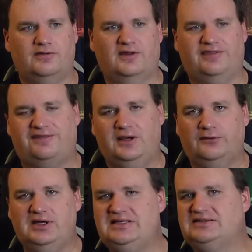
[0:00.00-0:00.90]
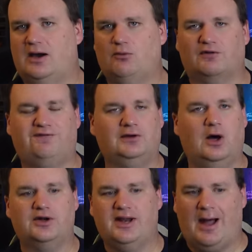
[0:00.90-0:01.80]
the theories that were
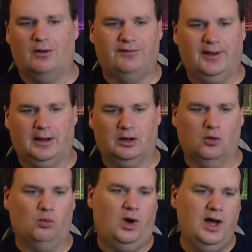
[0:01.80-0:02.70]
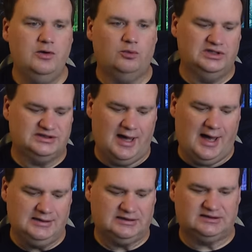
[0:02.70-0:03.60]
floated out there, one was
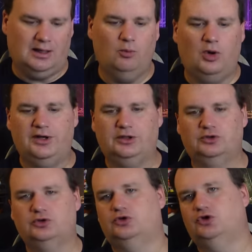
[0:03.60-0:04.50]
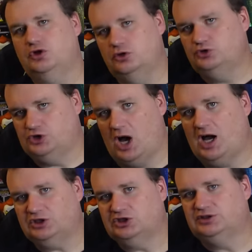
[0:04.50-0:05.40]
that someone knew
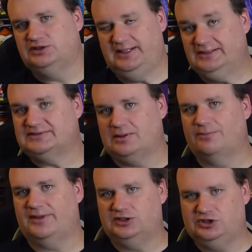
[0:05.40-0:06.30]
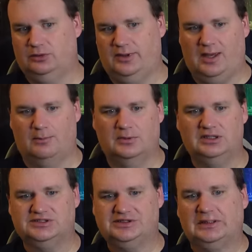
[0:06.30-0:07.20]
Josh, did something to
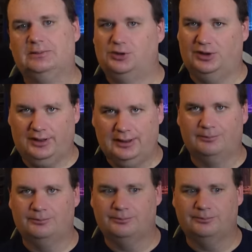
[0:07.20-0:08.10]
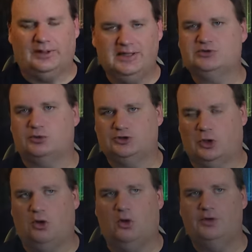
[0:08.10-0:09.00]
him deliberately. Police were
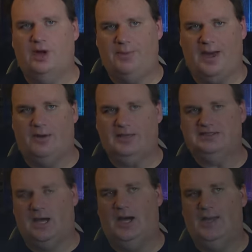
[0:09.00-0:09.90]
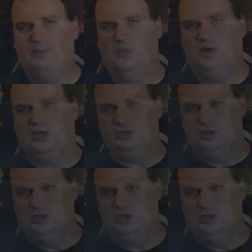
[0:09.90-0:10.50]
told about a time where